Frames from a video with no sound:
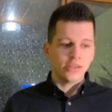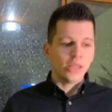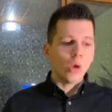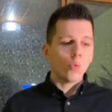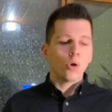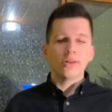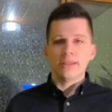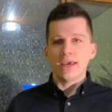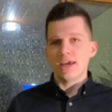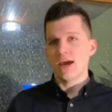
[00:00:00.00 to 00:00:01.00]
than what
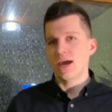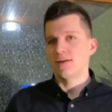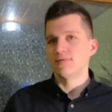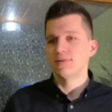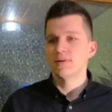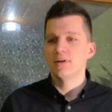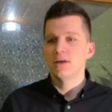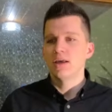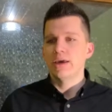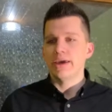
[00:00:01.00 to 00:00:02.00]
they have?
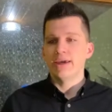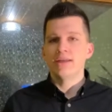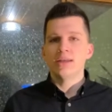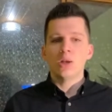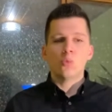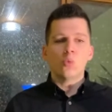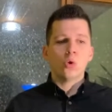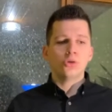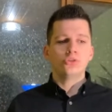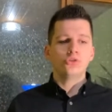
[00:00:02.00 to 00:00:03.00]
And then
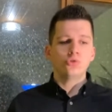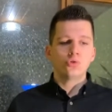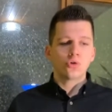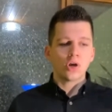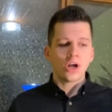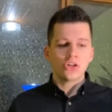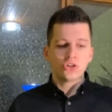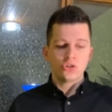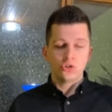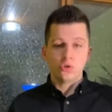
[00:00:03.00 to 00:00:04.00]
once you
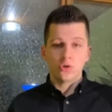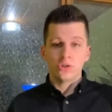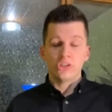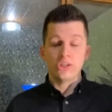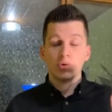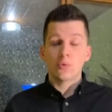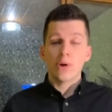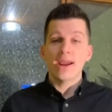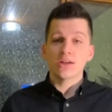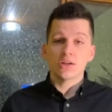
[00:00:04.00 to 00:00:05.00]
crush your
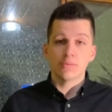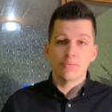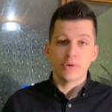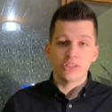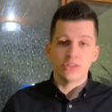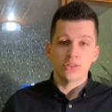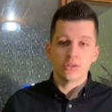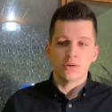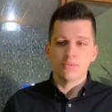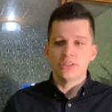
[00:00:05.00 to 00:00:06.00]
direct
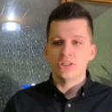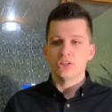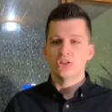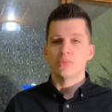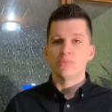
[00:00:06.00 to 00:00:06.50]
competition,